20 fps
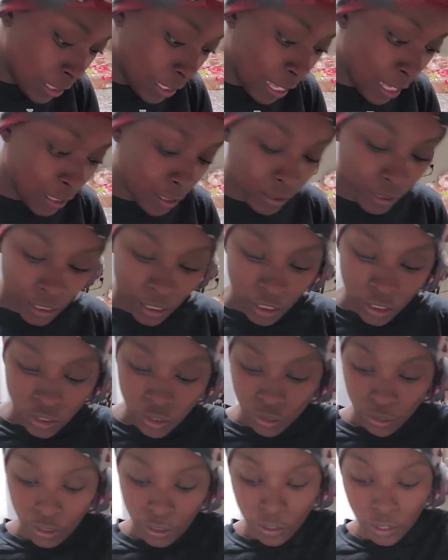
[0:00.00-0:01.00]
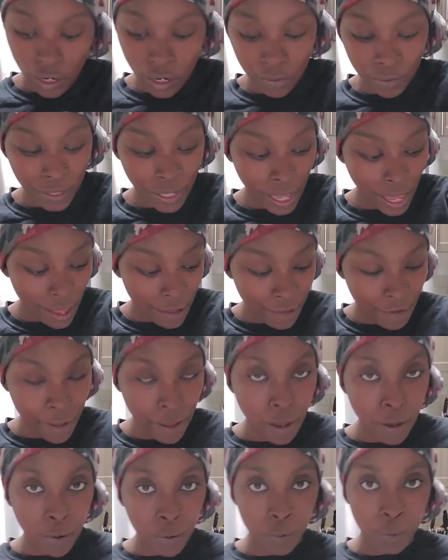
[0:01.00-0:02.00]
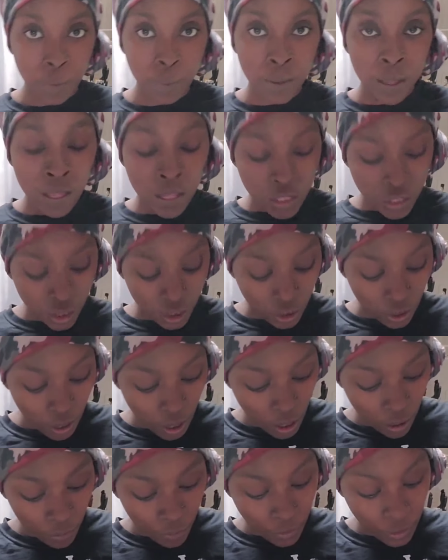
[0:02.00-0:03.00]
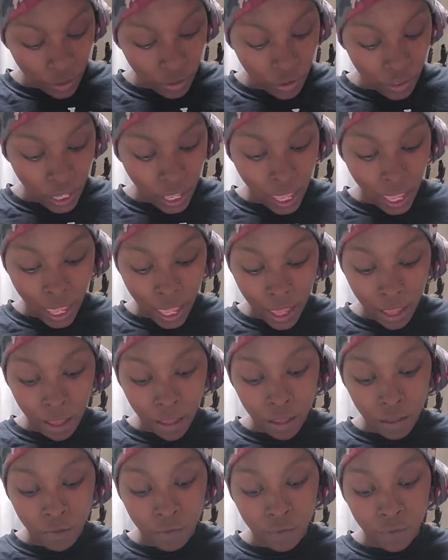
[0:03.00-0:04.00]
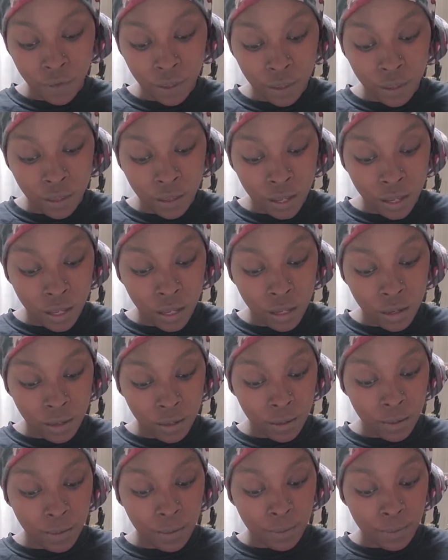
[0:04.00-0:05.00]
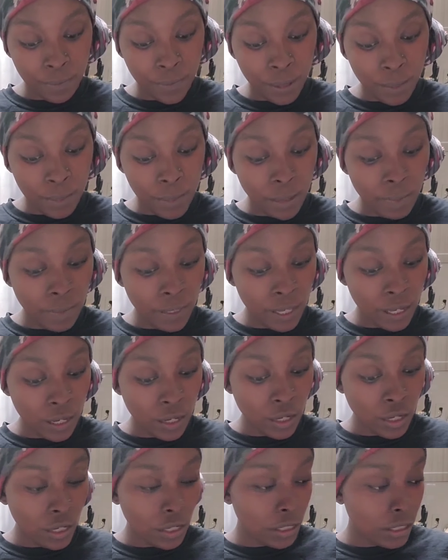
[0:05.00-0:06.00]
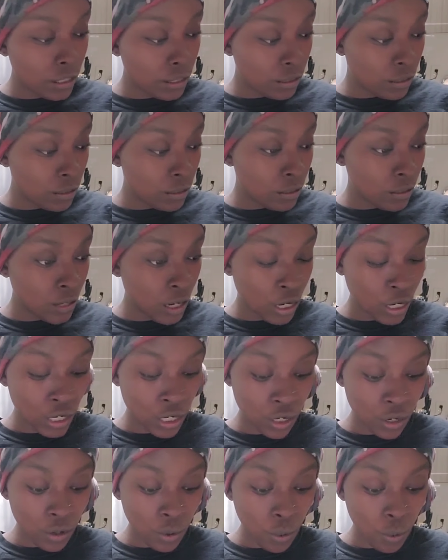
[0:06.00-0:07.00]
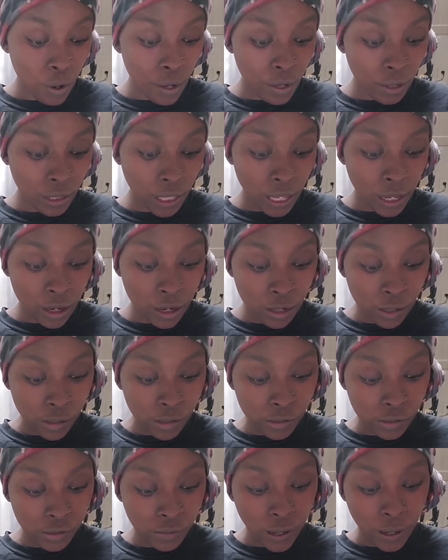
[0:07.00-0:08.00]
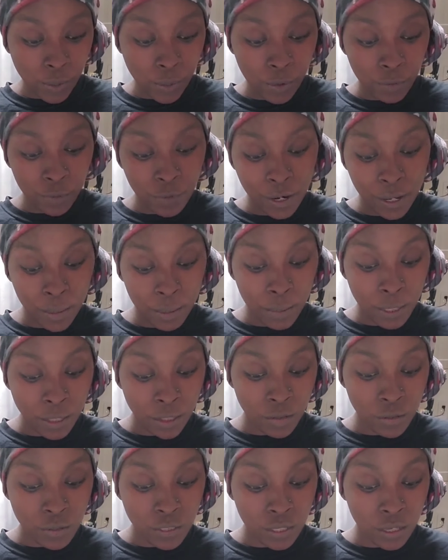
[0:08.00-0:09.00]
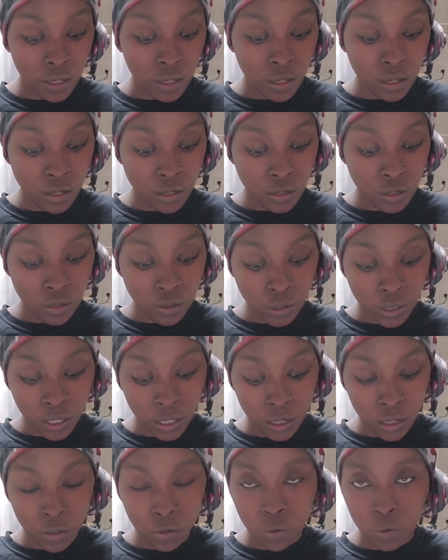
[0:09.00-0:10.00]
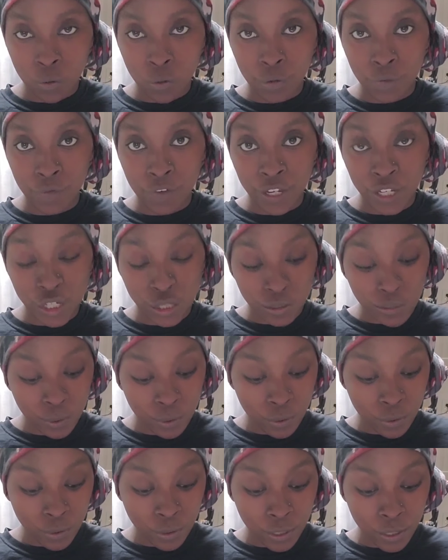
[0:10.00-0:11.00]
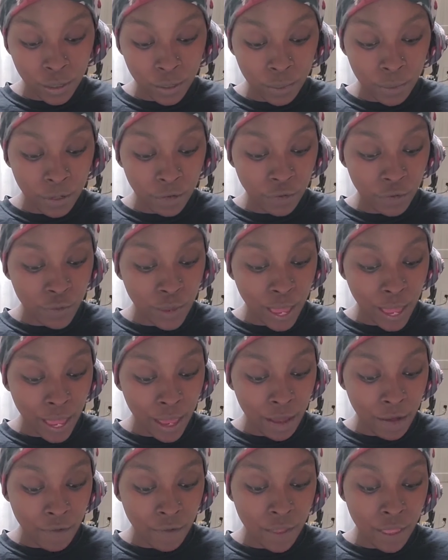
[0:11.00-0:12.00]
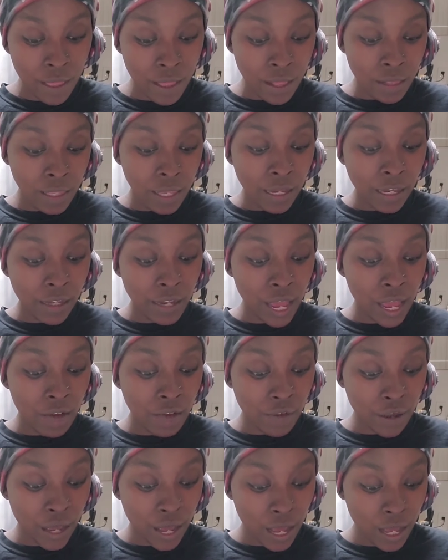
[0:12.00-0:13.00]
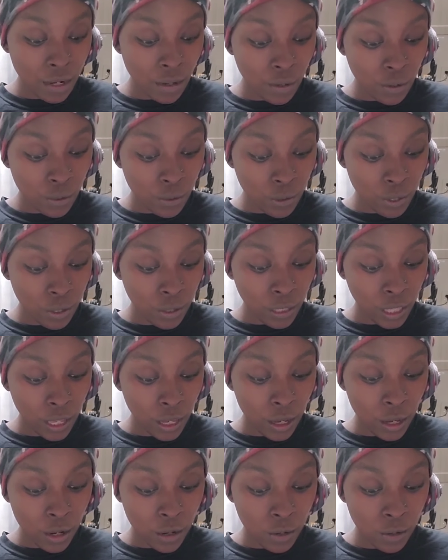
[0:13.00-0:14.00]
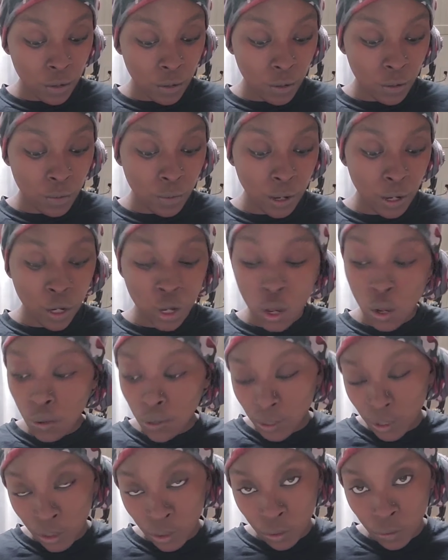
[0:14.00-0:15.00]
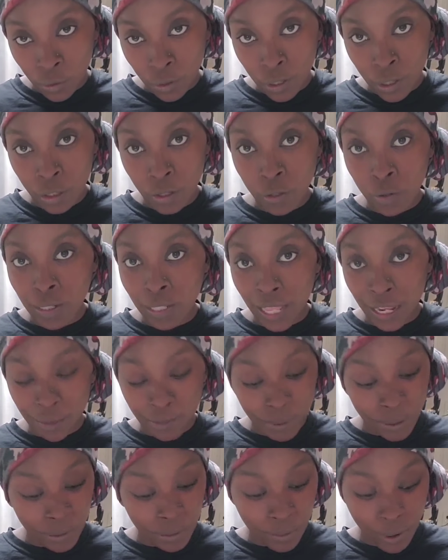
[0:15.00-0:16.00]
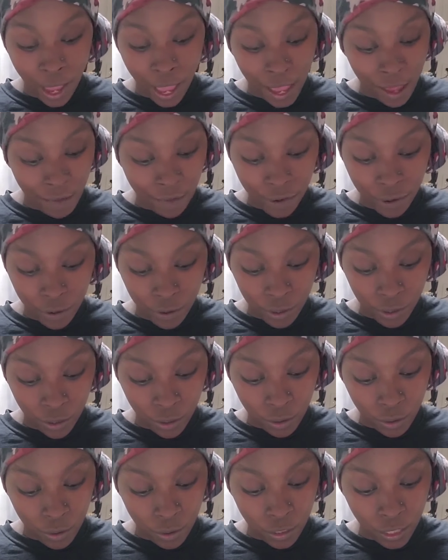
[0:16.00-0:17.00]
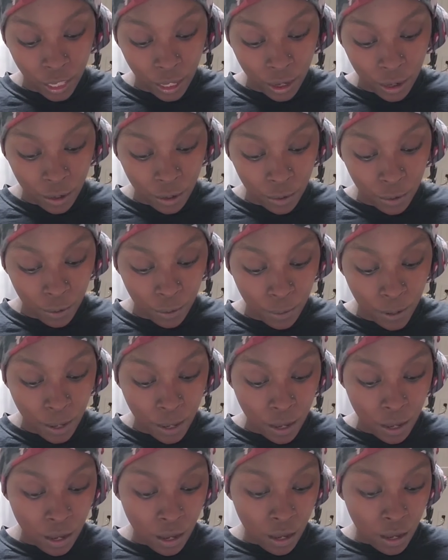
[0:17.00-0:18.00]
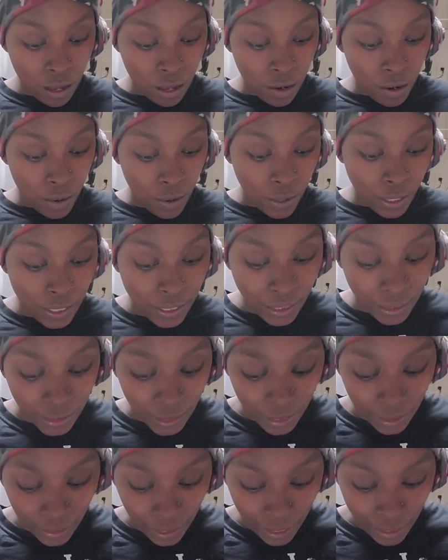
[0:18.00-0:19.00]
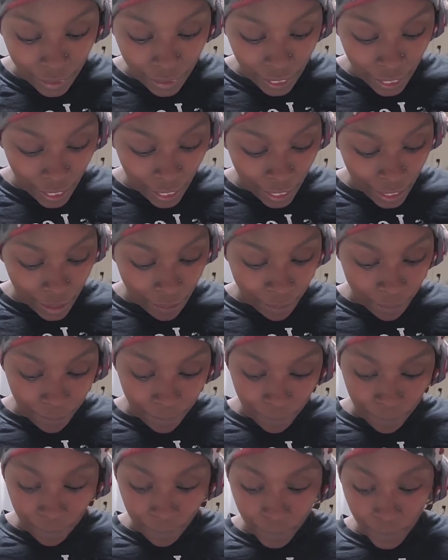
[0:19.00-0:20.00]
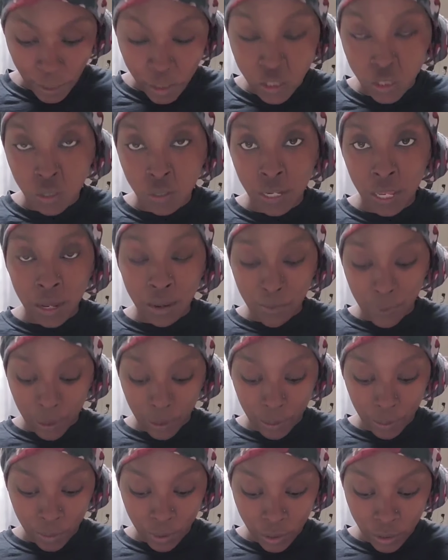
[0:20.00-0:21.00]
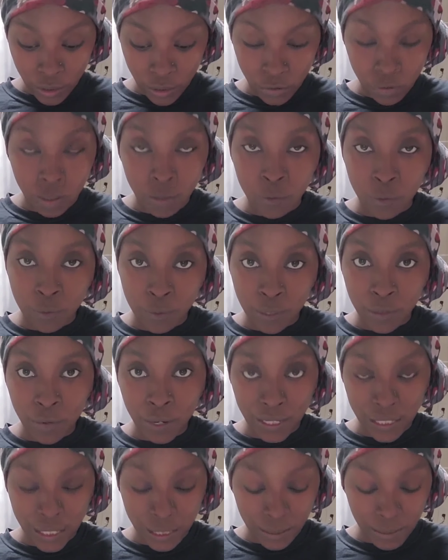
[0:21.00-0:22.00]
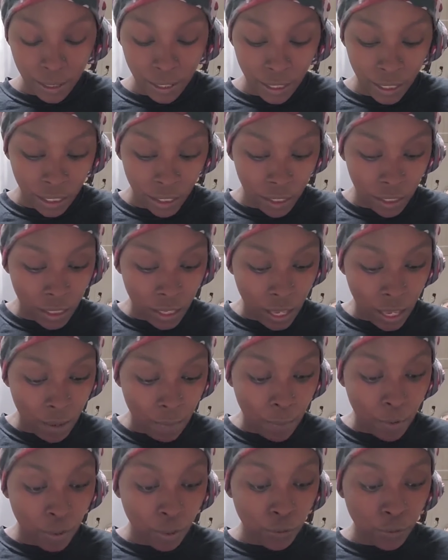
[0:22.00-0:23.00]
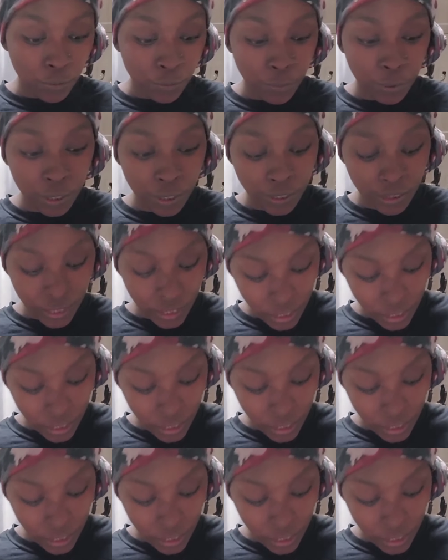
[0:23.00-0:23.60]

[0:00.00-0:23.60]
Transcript: a lot of things you're going to already have at home. So you're already going to have maybe a good oil at home. I wouldn't recommend using canola or vegetable oil, but if you have like an avocado oil at home, a coconut oil, a lot of people have coconut oil at home, or anything like that. So now what I'm going to do, it would be great to make it. I'm going to put